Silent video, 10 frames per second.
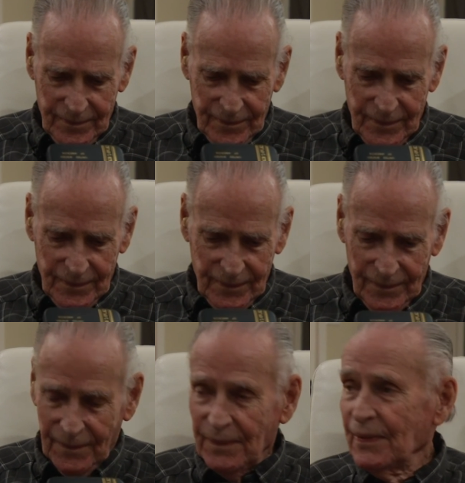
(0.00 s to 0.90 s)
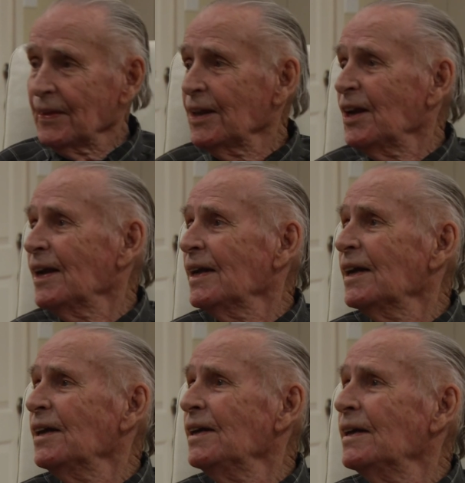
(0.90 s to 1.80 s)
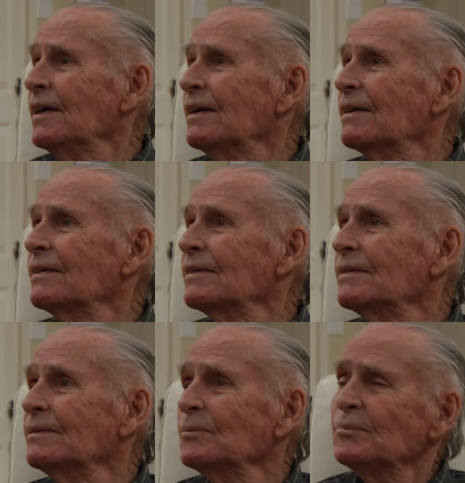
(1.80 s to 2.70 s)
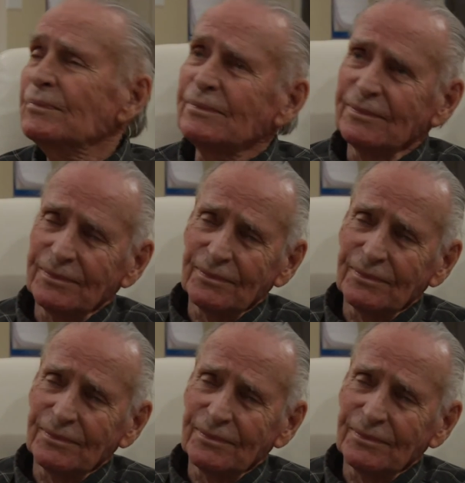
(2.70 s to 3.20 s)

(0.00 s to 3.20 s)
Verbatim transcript: He wanted to know how you feel now that you got it.